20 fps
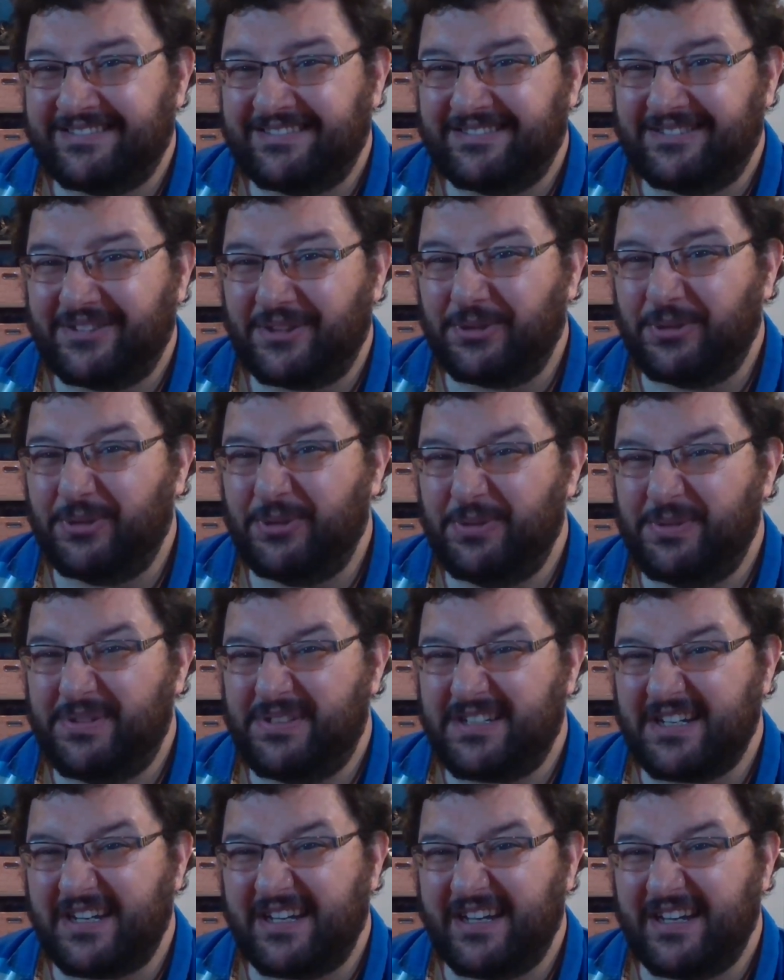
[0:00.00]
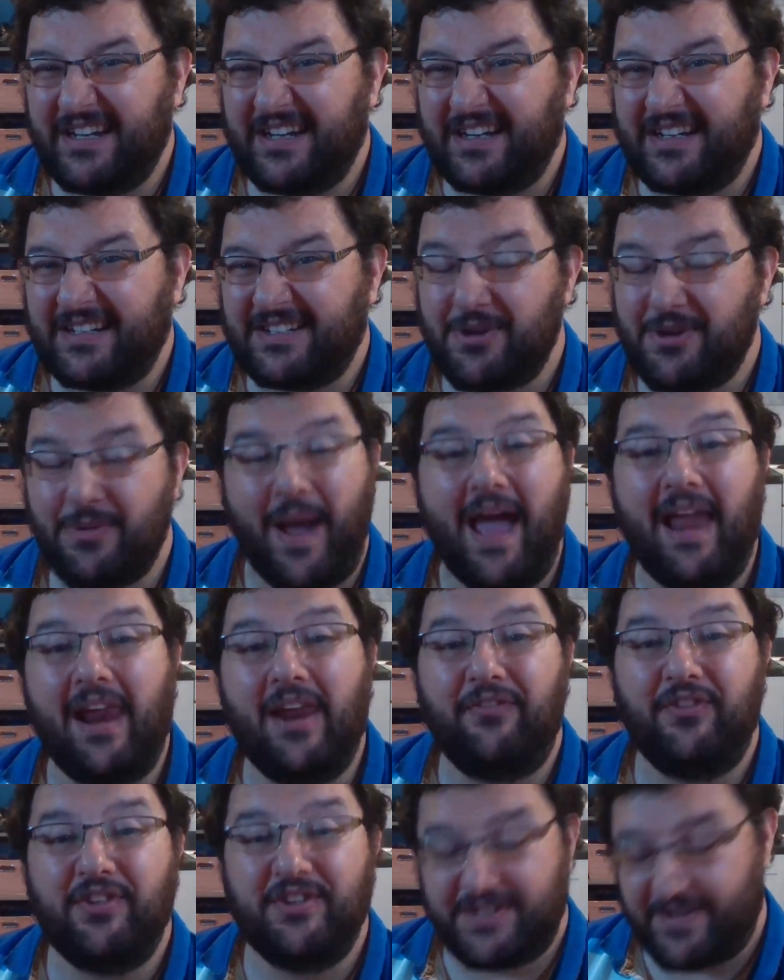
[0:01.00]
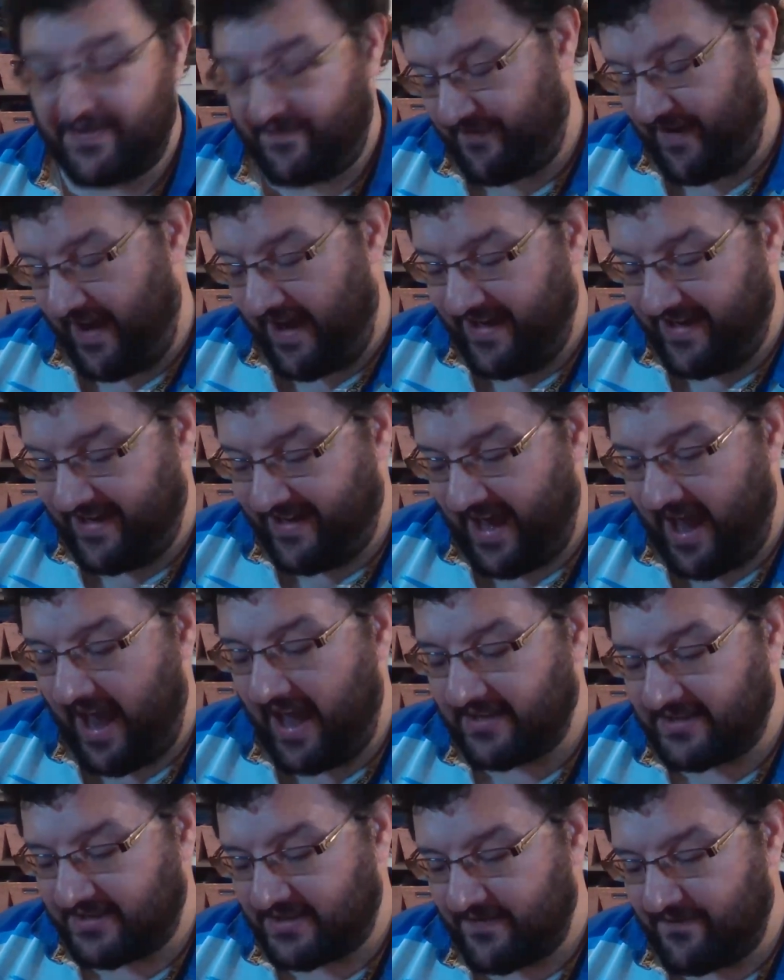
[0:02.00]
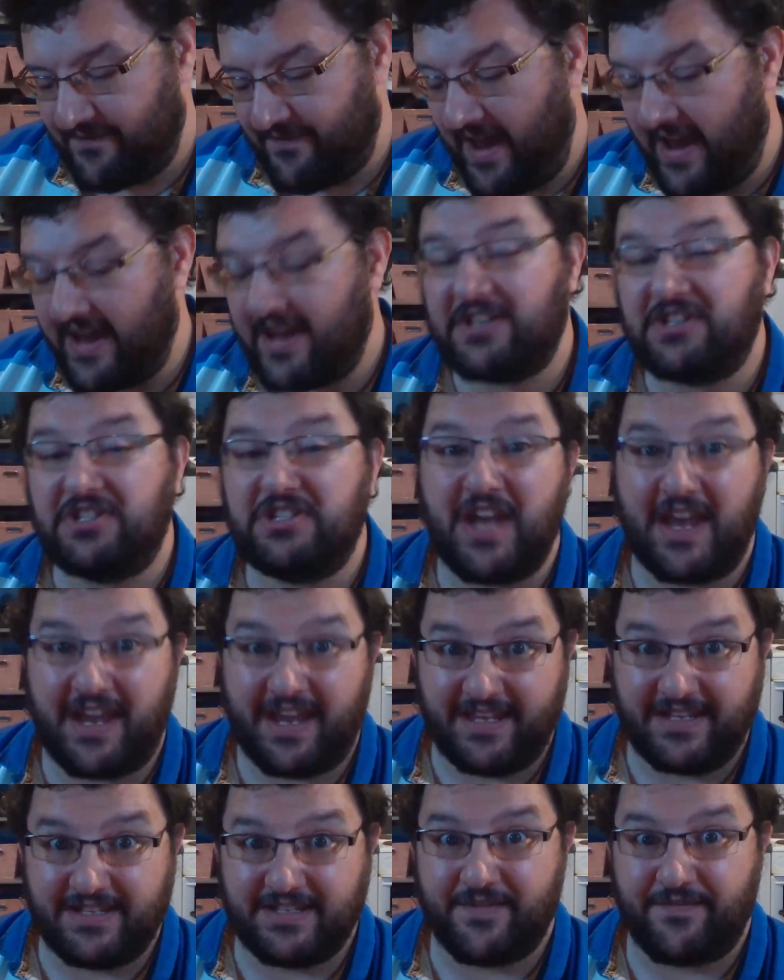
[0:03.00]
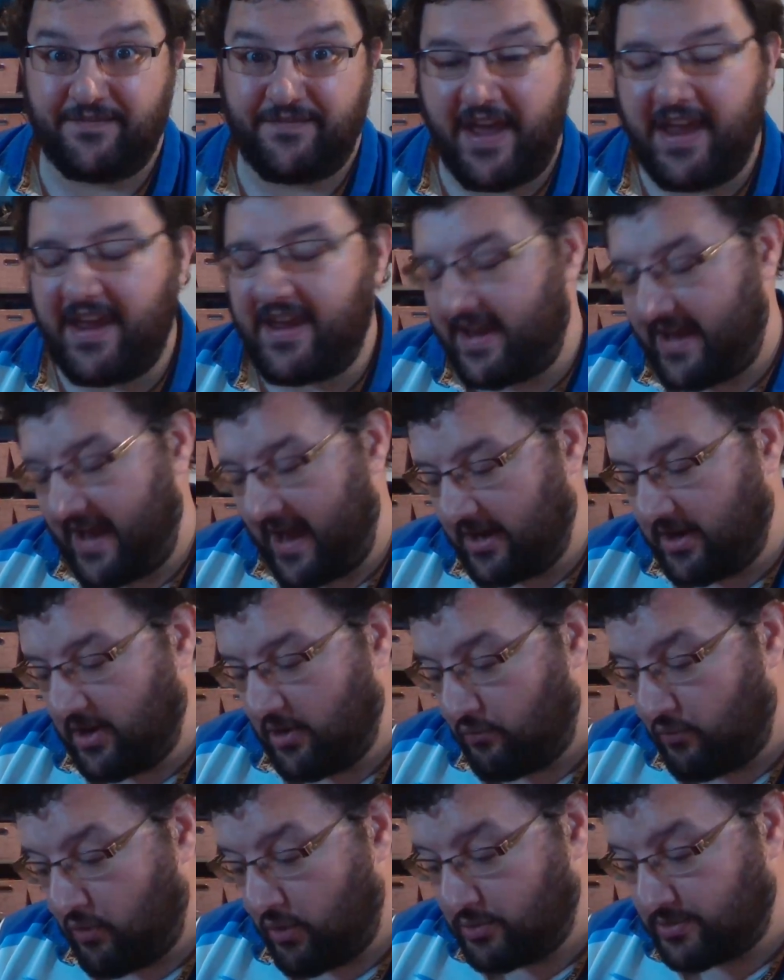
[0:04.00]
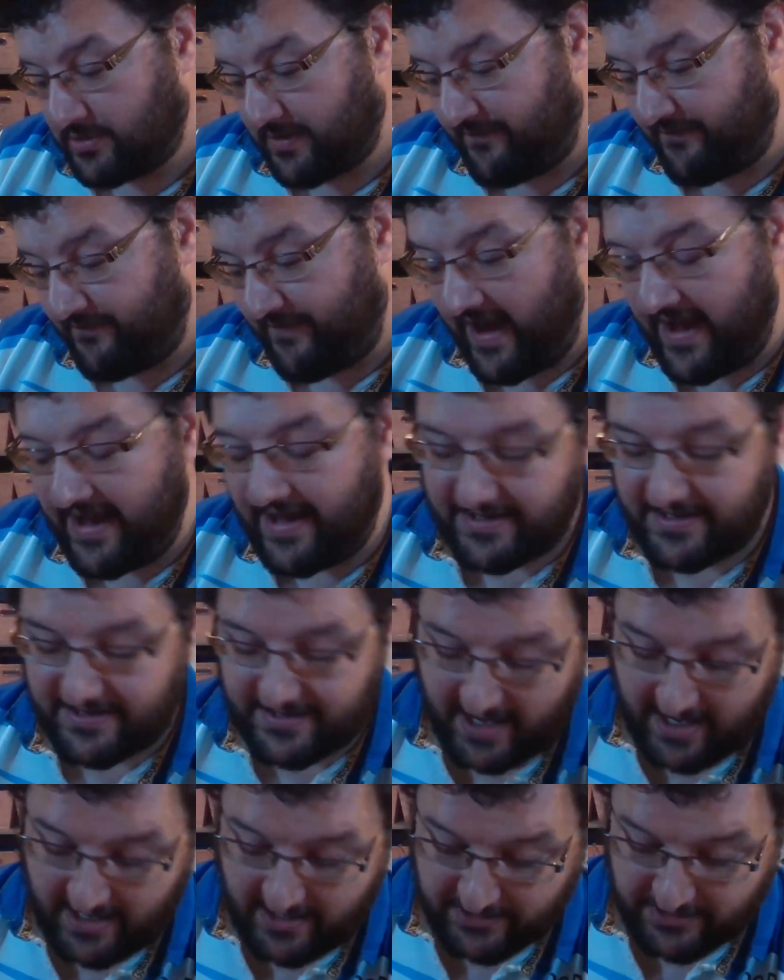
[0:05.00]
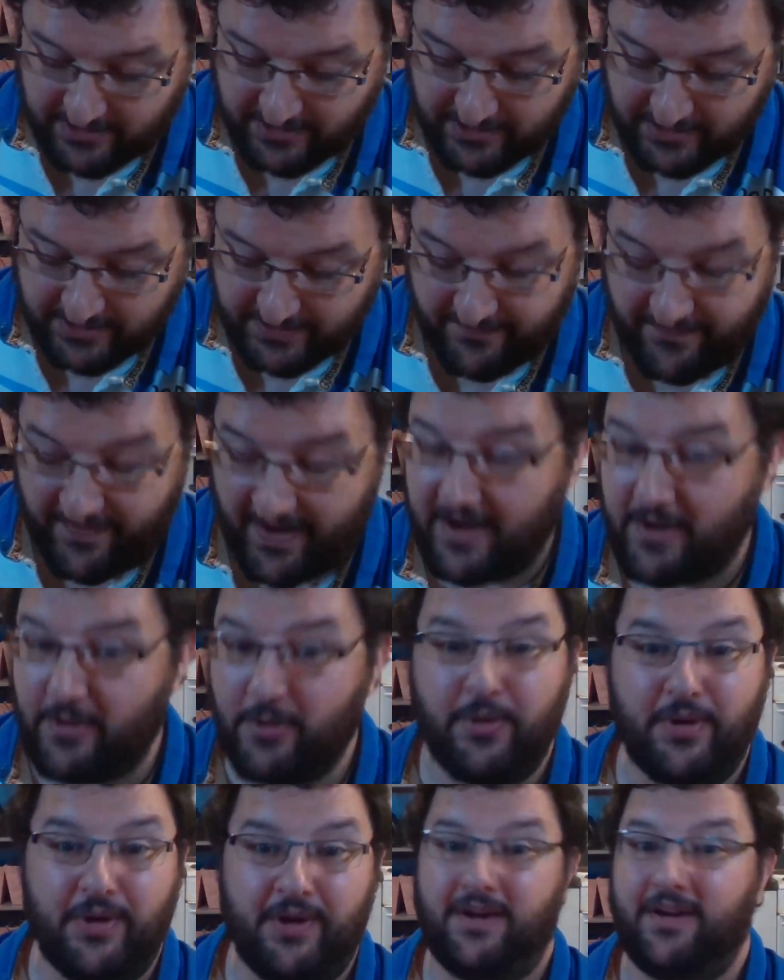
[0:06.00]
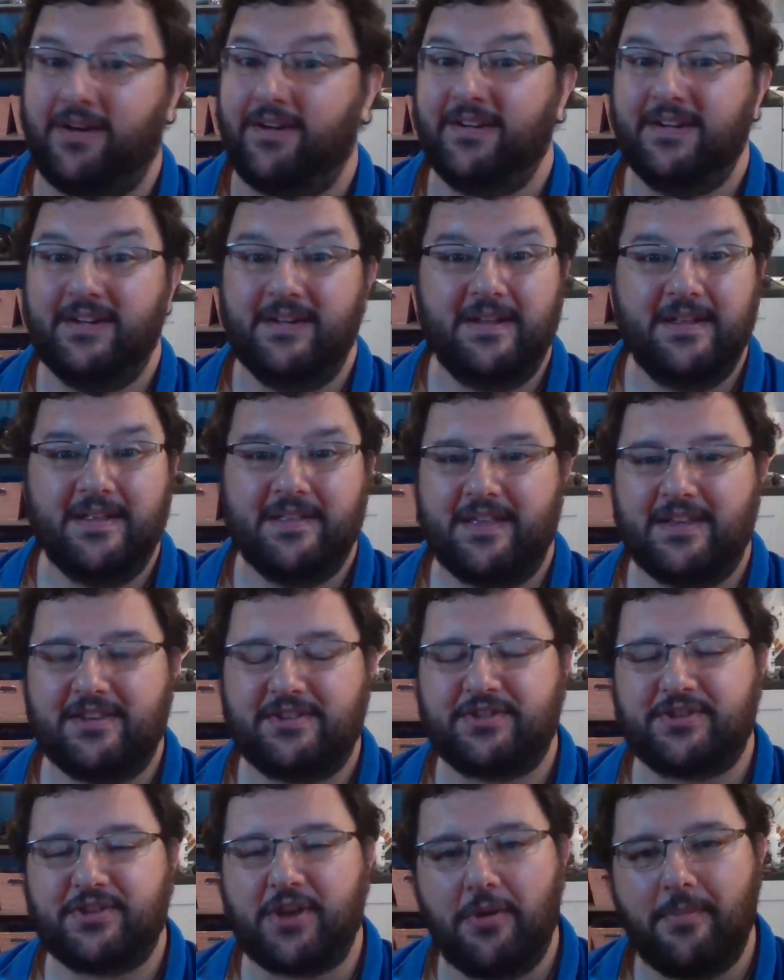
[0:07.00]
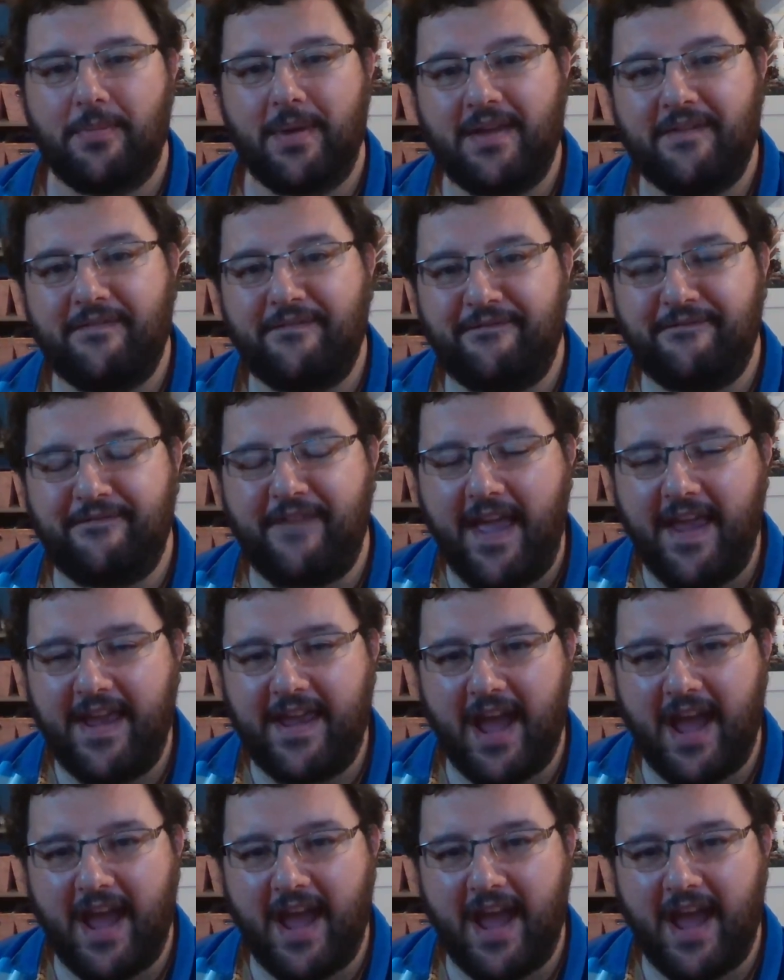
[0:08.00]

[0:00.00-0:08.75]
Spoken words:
Oh dear. So elephants are fake, cats are fake, chickens are fake, kangaroos are fake, dinosaurs are fake. Whoa, there's so many fake